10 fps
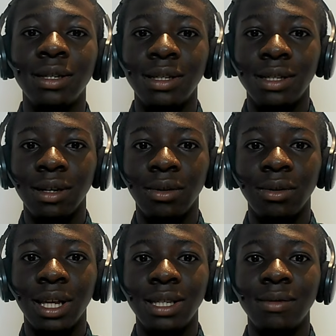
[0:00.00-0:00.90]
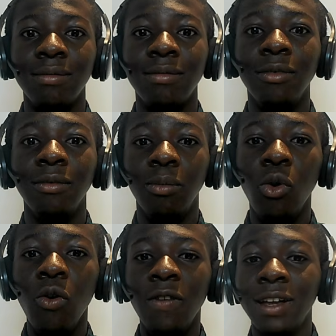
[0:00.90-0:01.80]
So let's
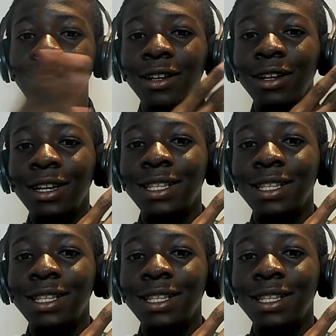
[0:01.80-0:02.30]
move in